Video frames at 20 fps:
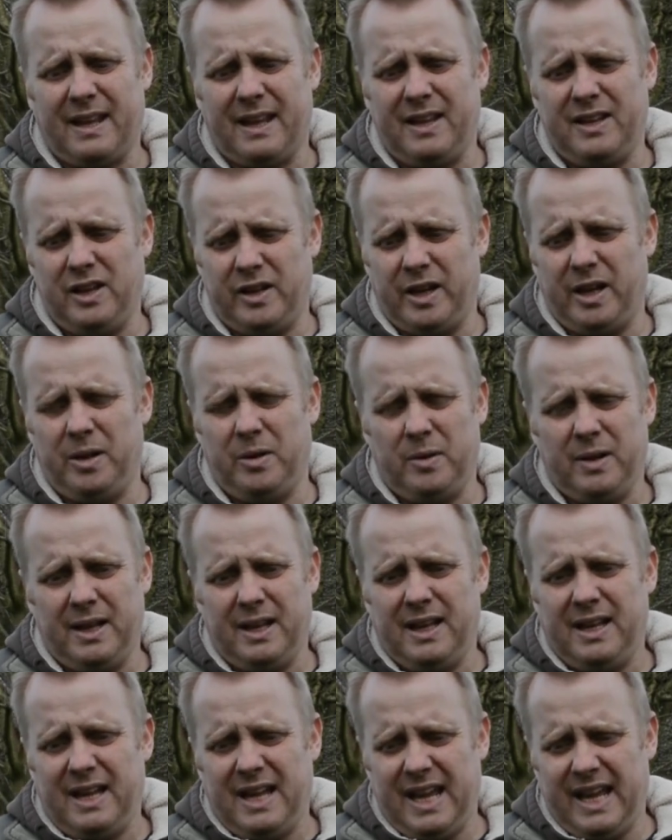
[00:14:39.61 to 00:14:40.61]
You know,
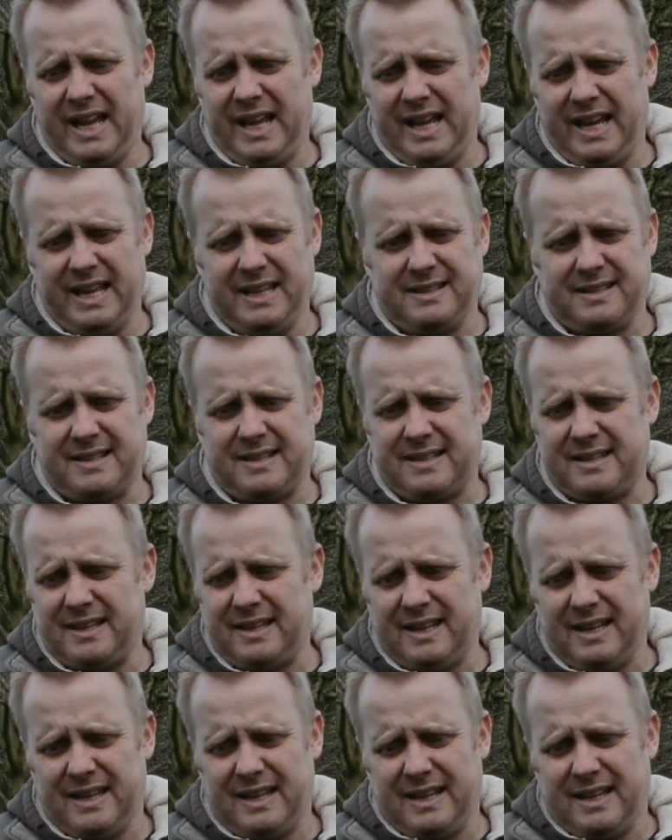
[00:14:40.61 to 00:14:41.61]
it is,
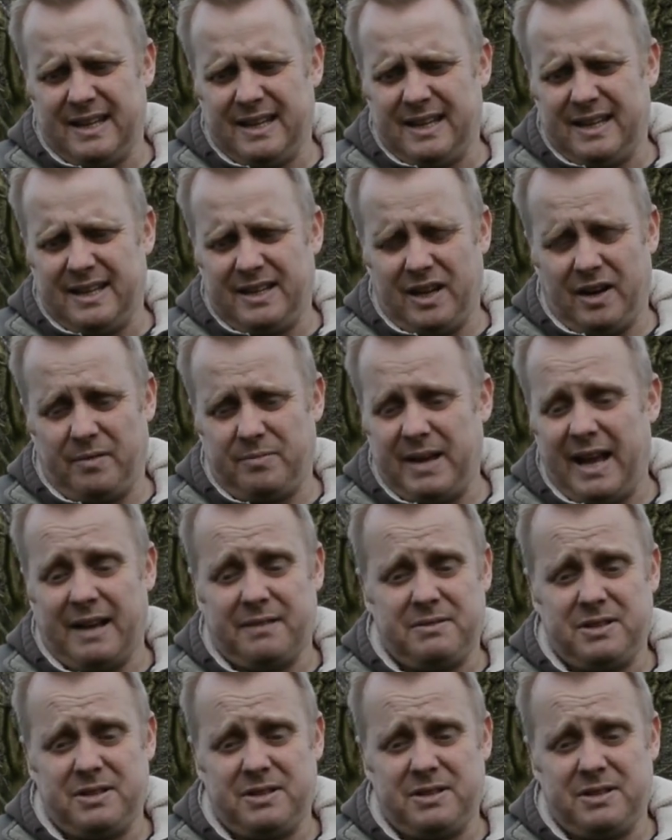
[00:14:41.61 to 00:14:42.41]
you know, yeah,